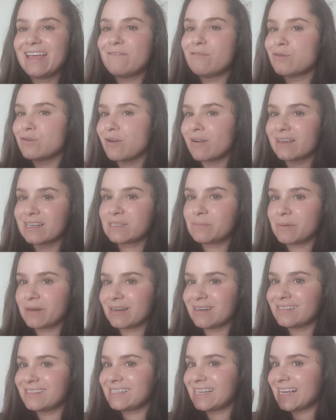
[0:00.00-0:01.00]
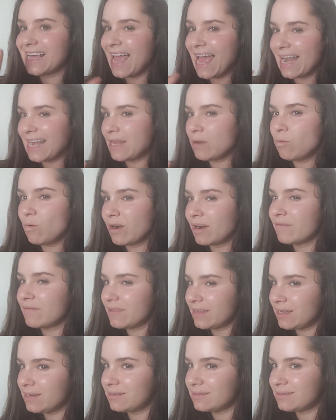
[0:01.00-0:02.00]
if you're not experiencing any one of
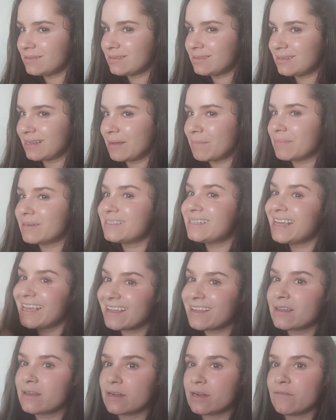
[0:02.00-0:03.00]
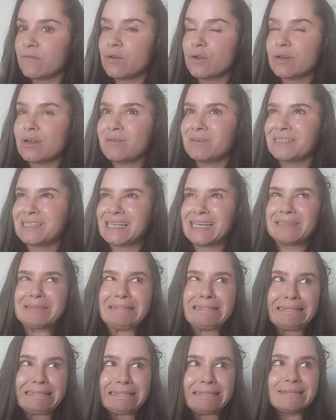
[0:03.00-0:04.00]
these. In particular, if you're noticing,
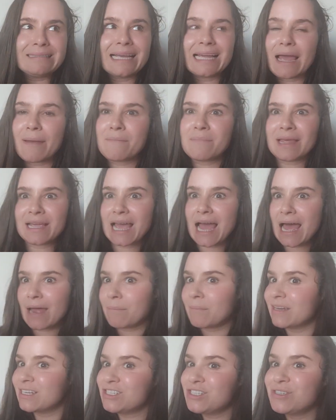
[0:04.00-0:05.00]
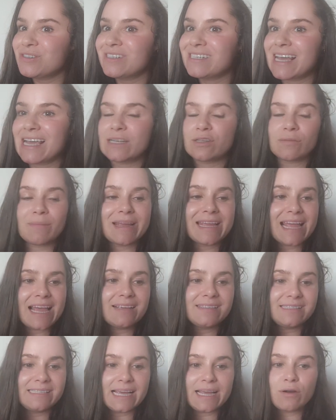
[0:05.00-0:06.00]
I'm at my due date or my
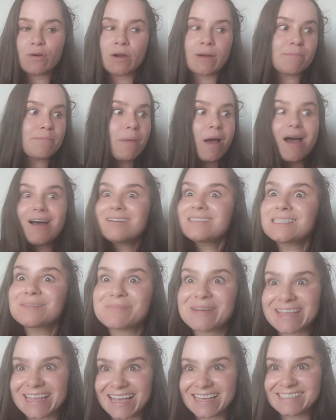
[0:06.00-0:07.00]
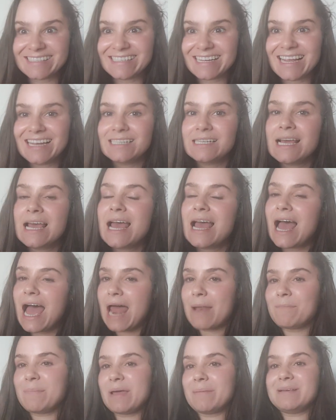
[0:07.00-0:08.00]
guest date, or I'm past my guest date
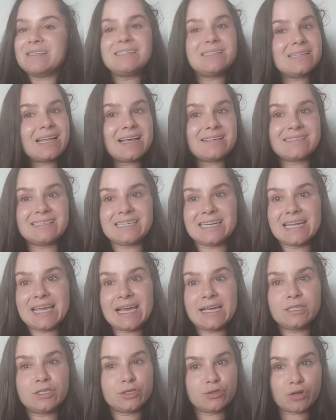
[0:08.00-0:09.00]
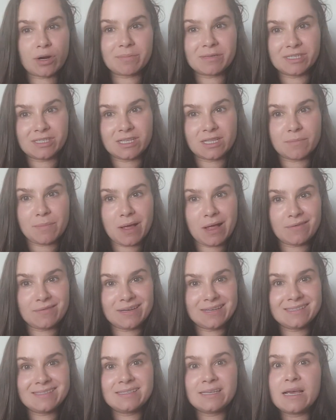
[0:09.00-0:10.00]
and baby still hasn't engaged or dropped into the
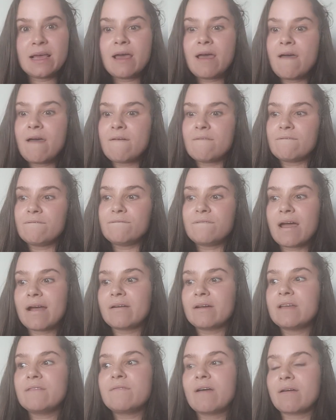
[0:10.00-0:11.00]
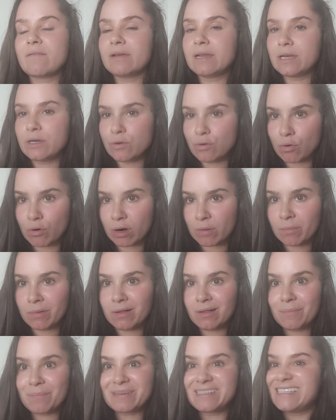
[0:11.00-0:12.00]
pelvis. Very, very
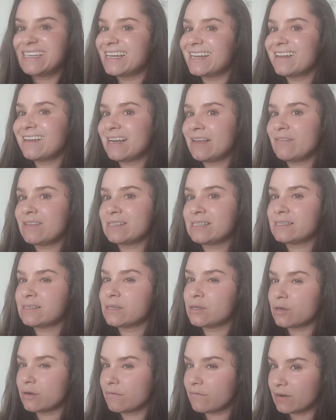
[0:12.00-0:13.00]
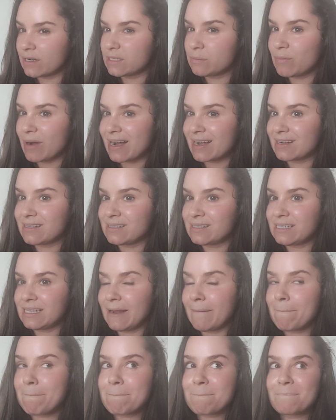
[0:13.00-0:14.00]
normal, particularly if this isn't your first
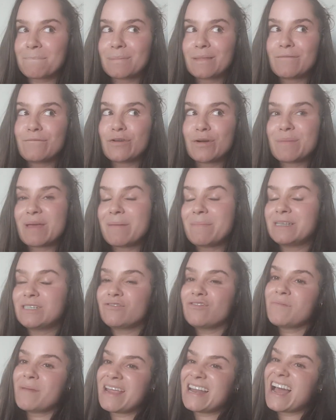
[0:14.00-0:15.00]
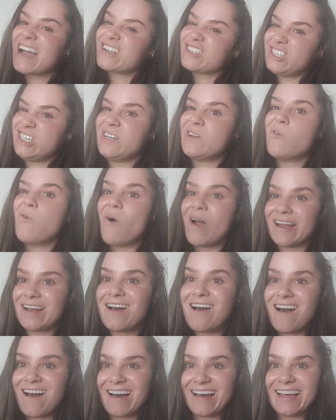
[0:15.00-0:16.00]
pregnancy, for a baby to remain actually quite
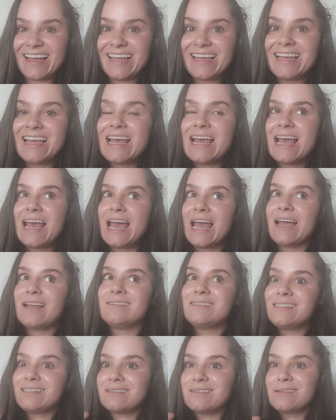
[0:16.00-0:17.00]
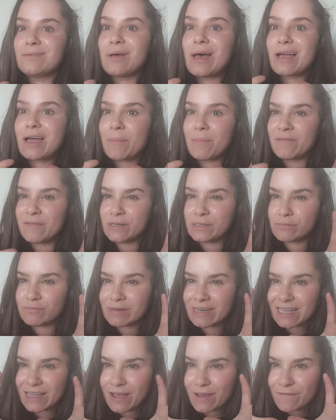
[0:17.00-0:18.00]
high until a couple of those
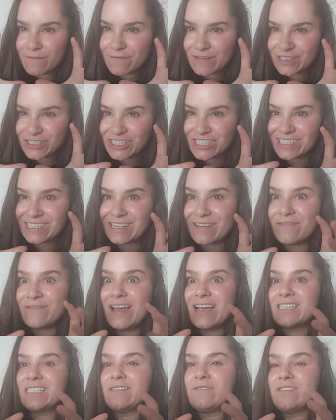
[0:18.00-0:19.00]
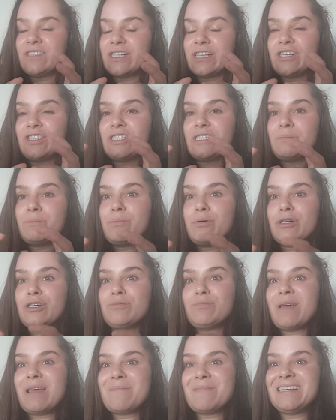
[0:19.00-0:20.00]
really efficient, effective surges push
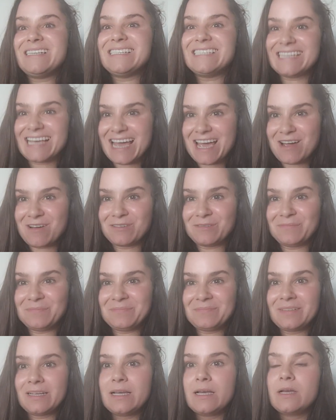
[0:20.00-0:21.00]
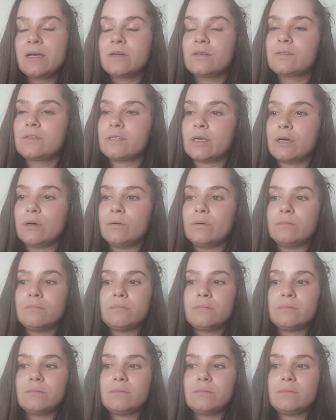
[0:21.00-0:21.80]
baby down. So